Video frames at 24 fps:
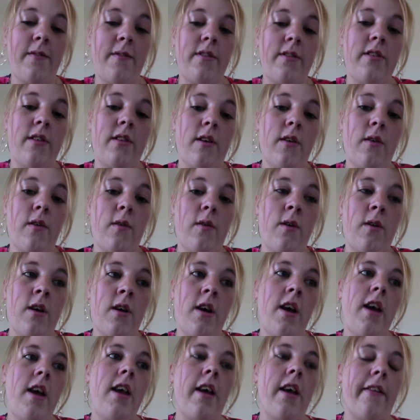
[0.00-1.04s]
So,
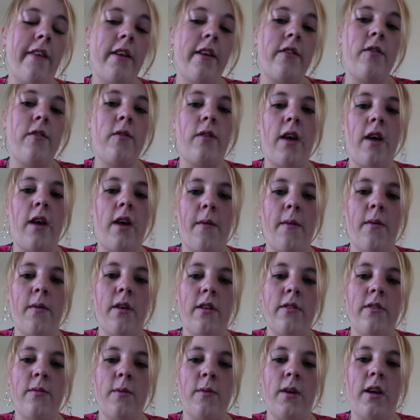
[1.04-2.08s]
yeah, that's who that
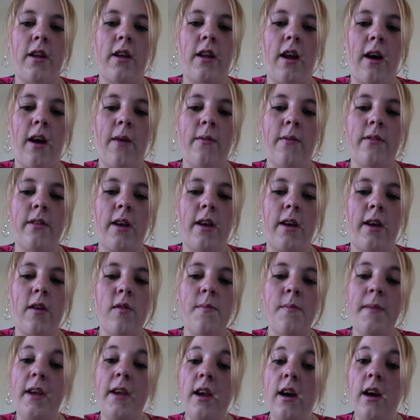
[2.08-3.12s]
was when I was like, oh
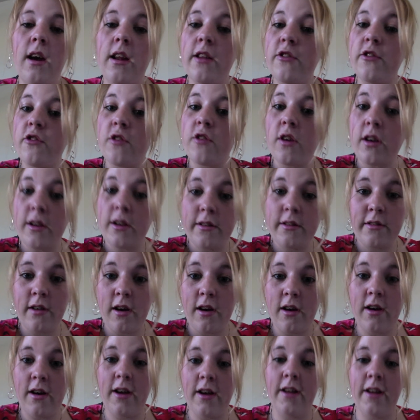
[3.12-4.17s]
my god, his truck is
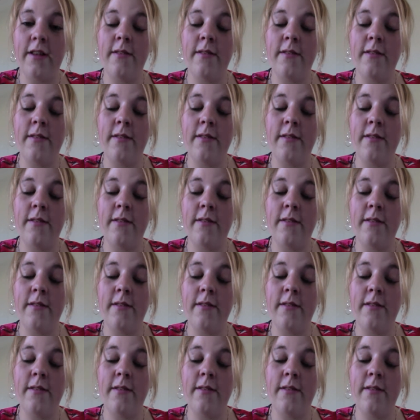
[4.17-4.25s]
gone.